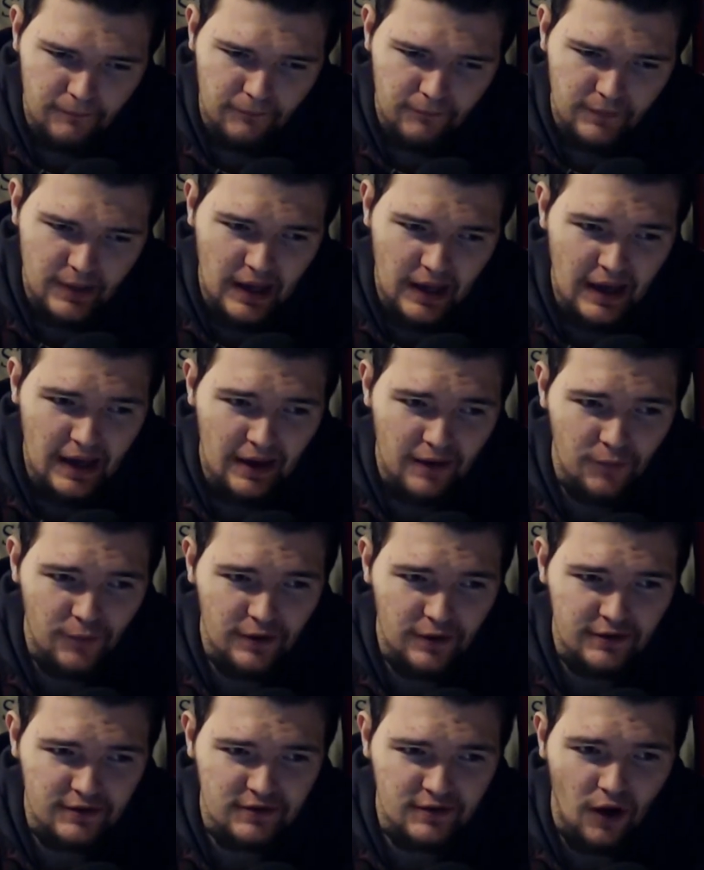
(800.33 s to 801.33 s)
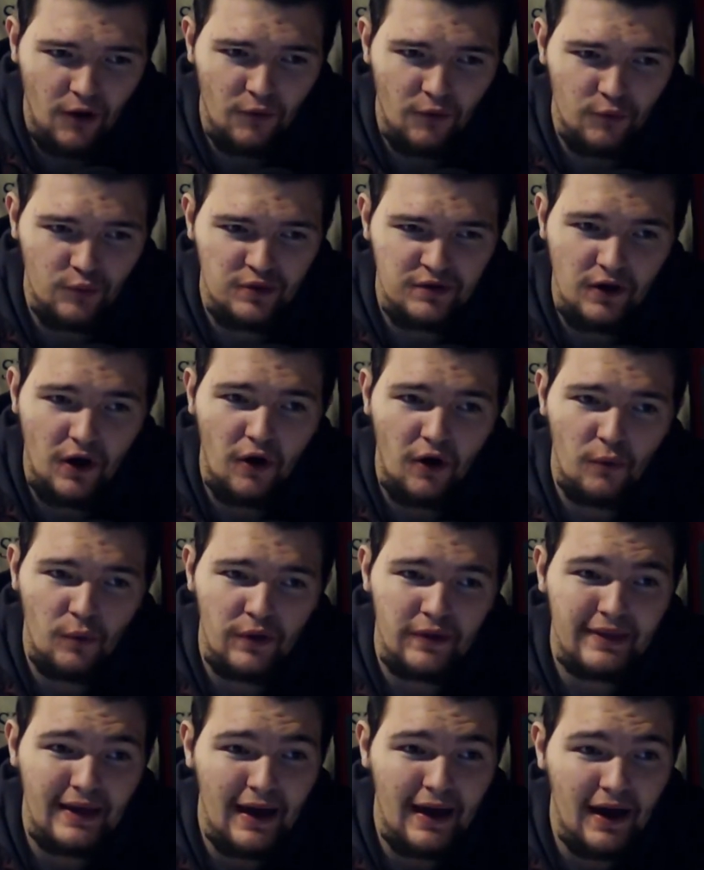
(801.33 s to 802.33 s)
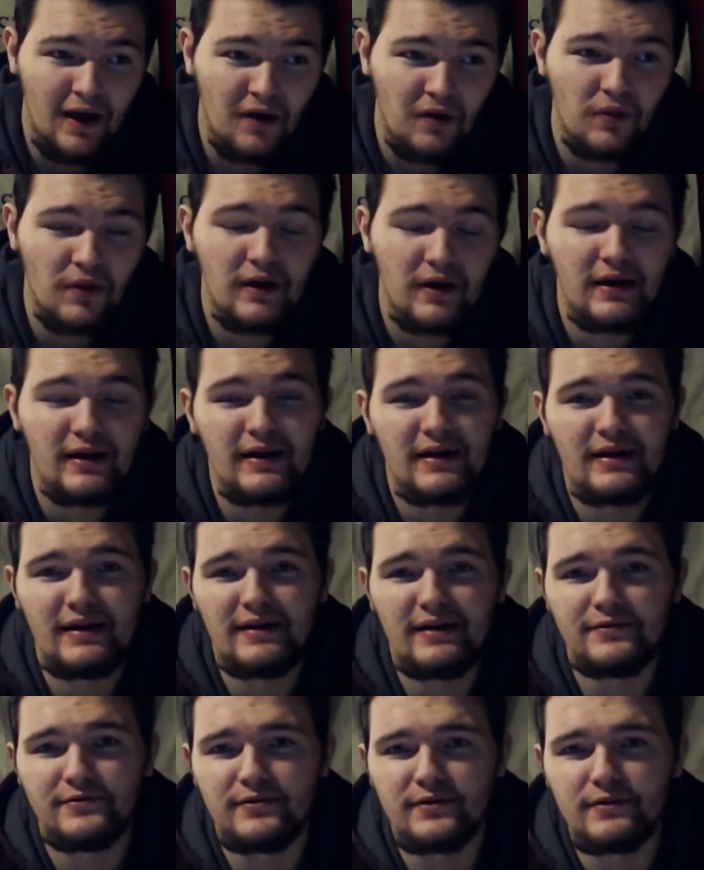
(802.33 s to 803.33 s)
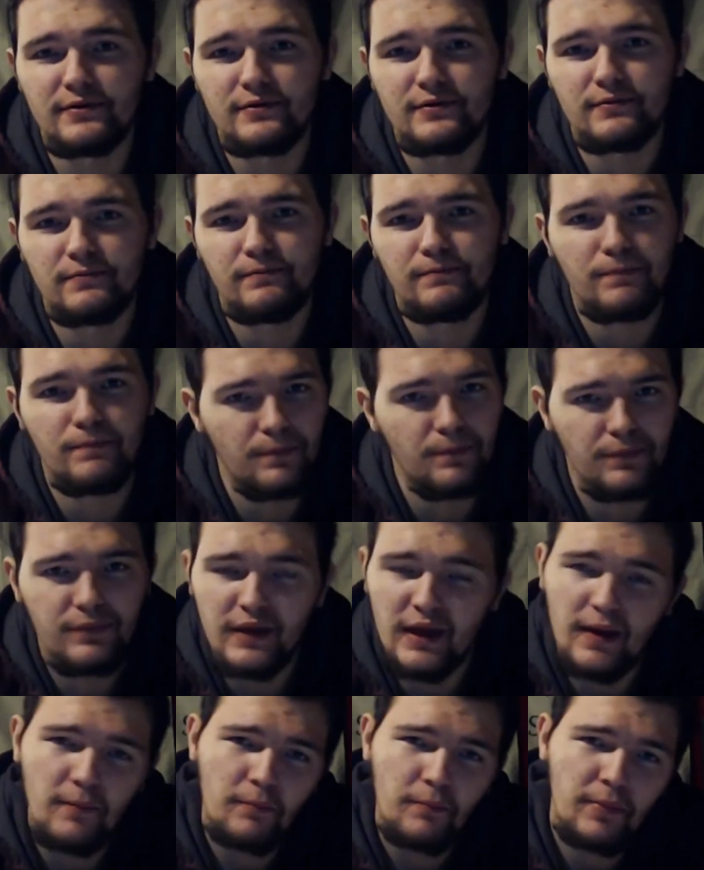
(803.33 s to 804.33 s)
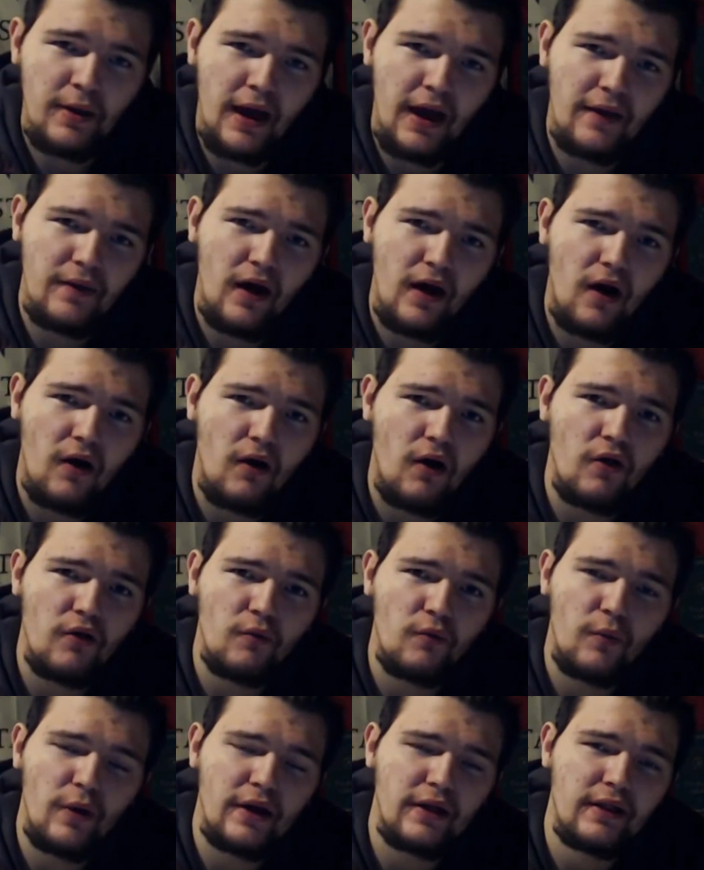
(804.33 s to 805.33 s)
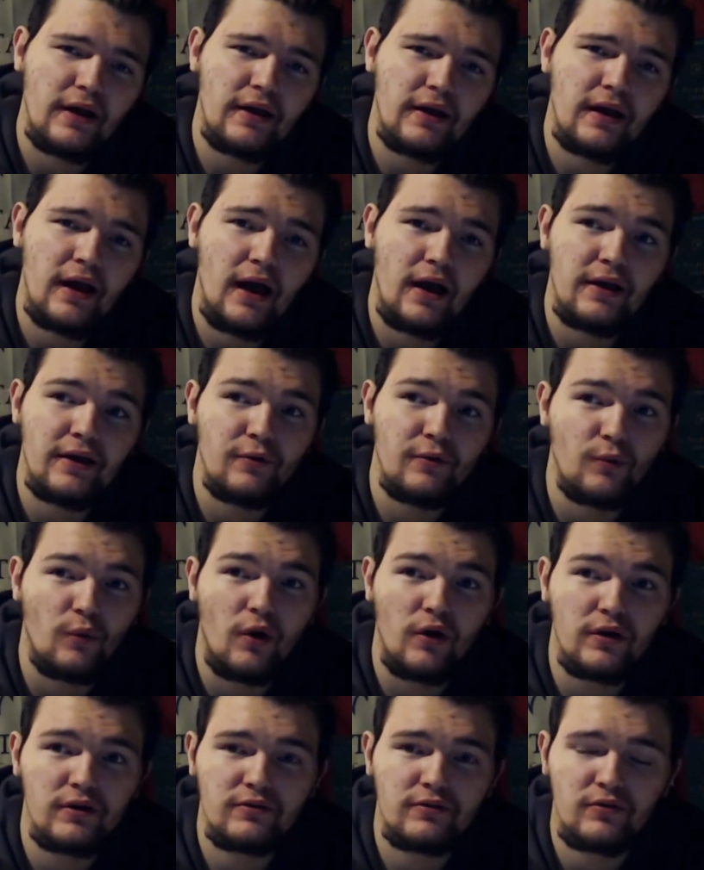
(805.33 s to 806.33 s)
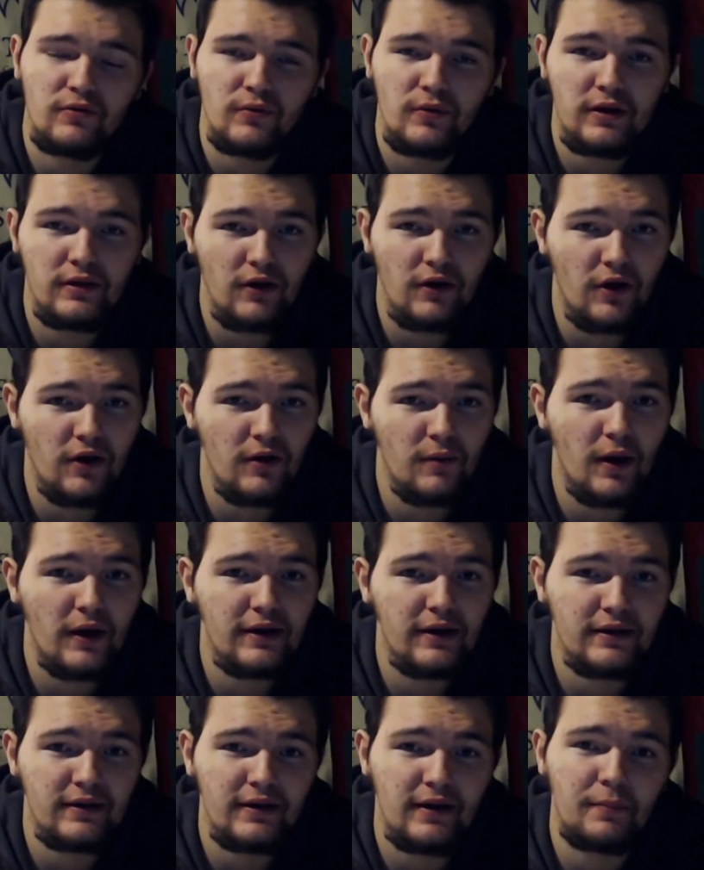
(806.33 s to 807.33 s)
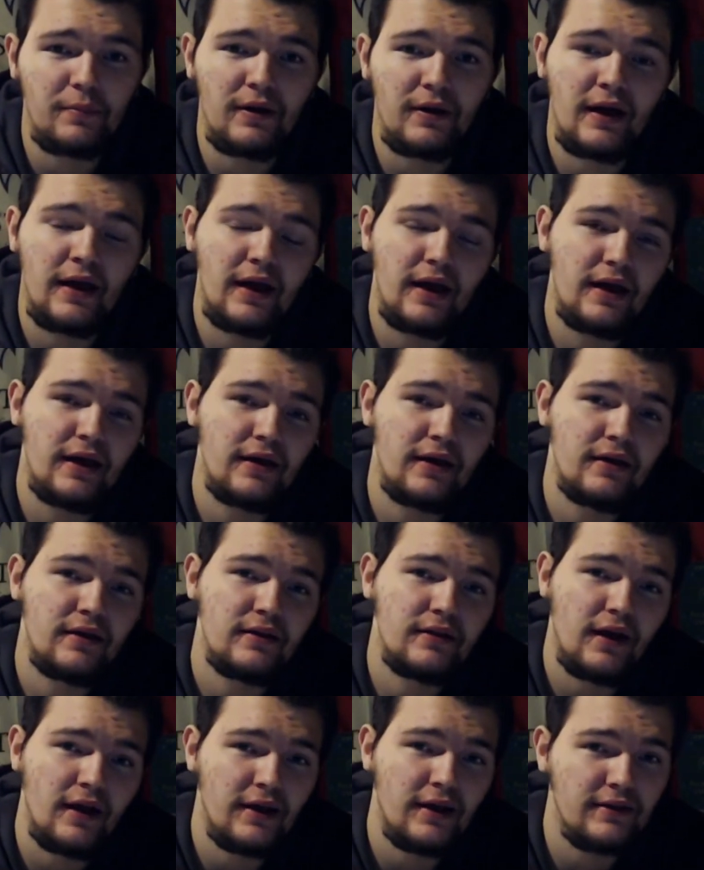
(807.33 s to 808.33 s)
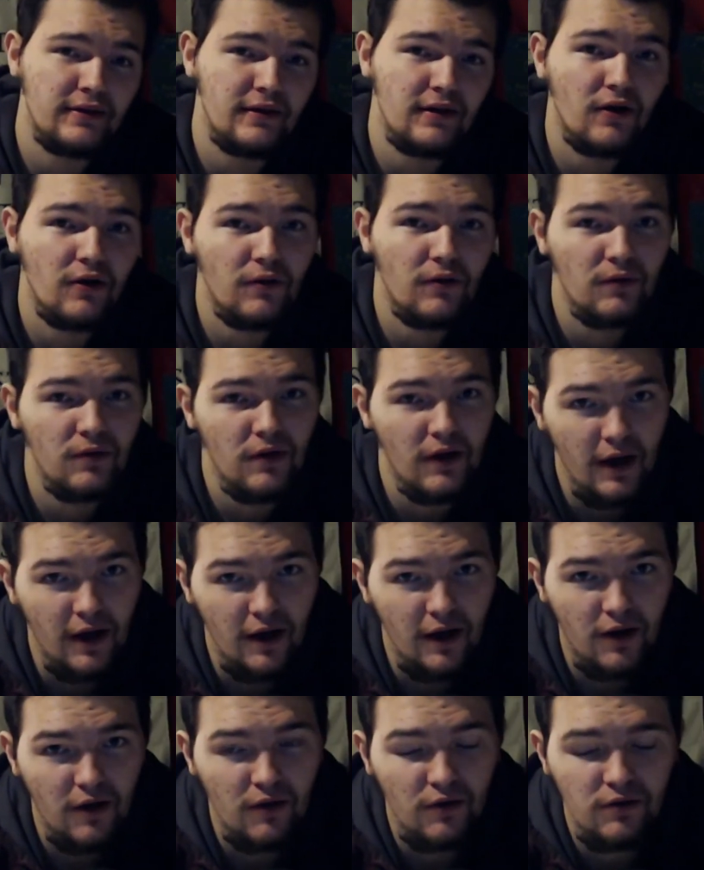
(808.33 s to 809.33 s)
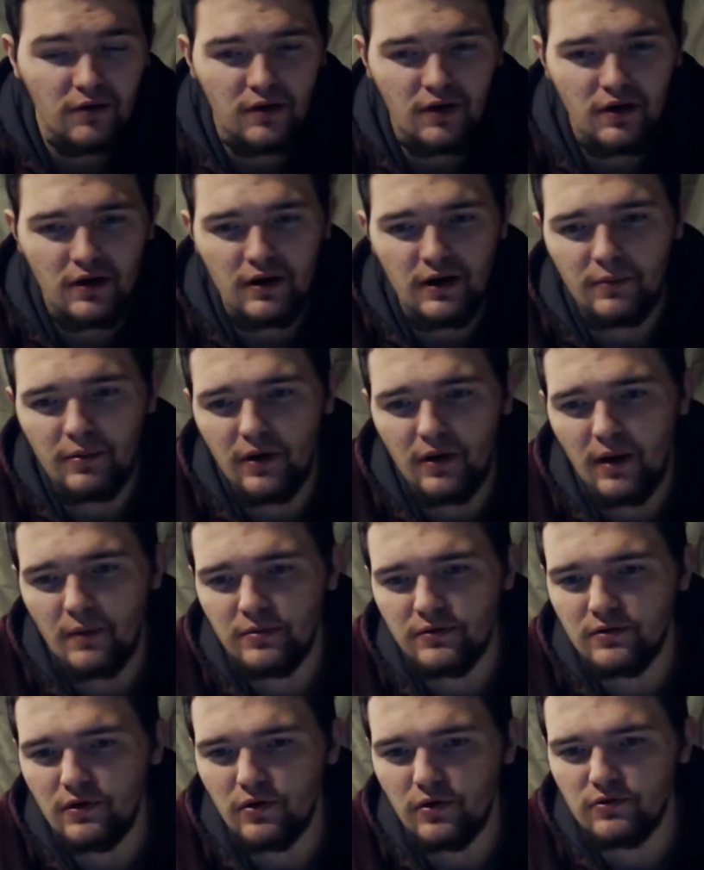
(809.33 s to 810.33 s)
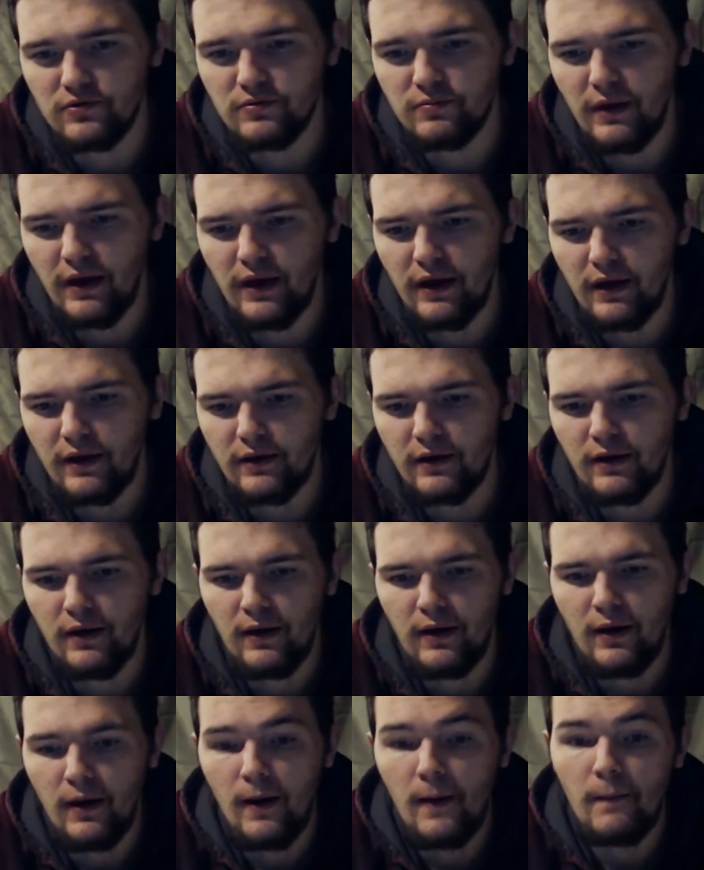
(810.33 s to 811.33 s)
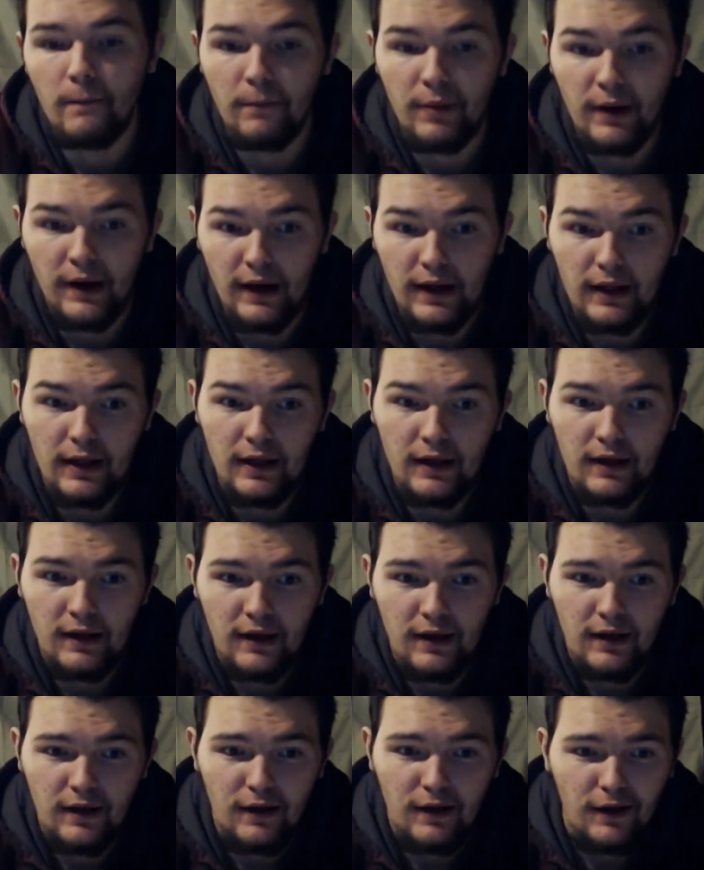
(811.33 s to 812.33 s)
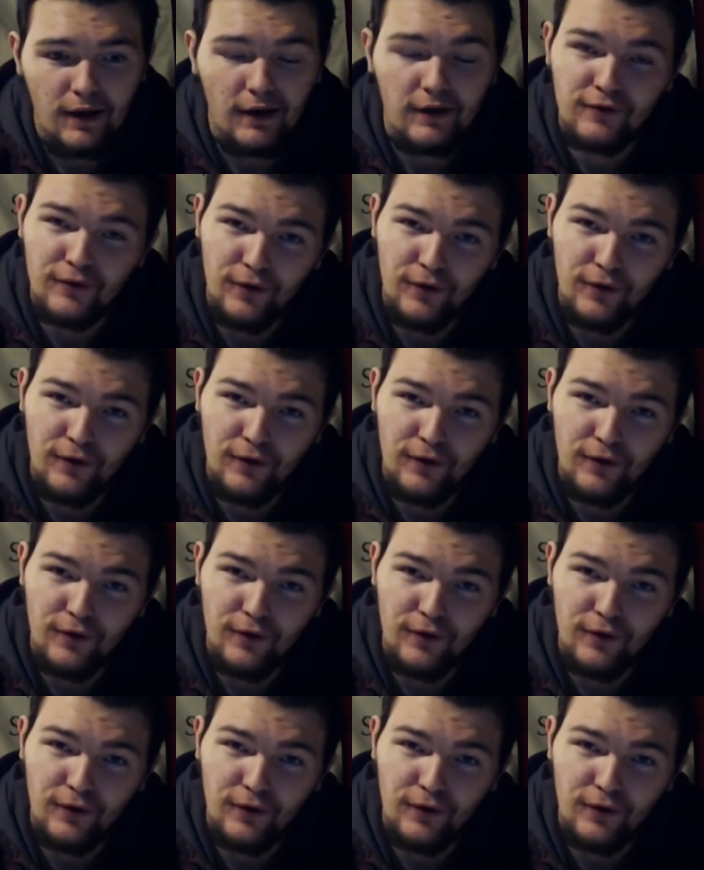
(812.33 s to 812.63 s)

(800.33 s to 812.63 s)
and we saw it went down. It just didn't pan out all the way like how he wanted to. He thought he was about to get the upper hand like he did on L a couple episodes back, but it